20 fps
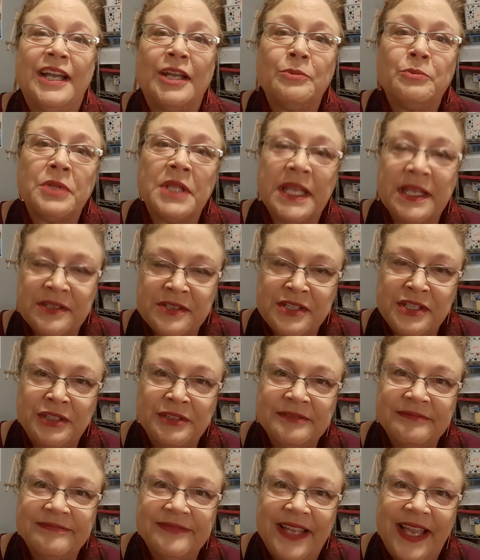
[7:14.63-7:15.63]
God bless
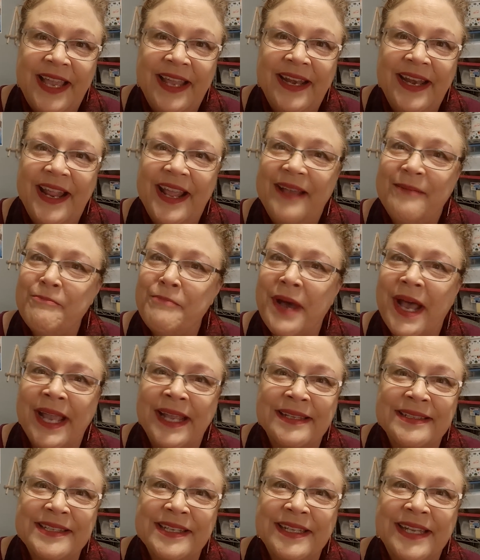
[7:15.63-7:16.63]
you, and bye
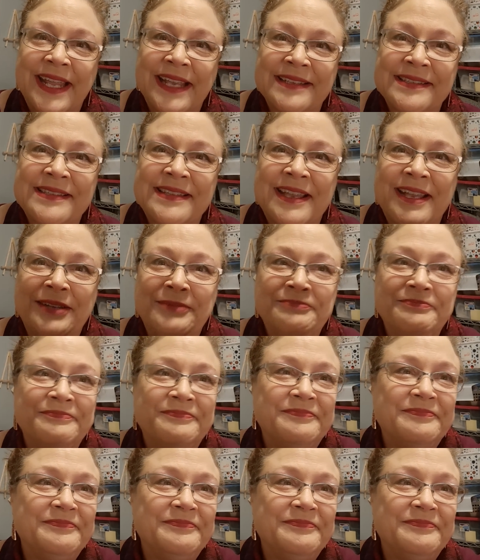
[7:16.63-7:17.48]
until next time.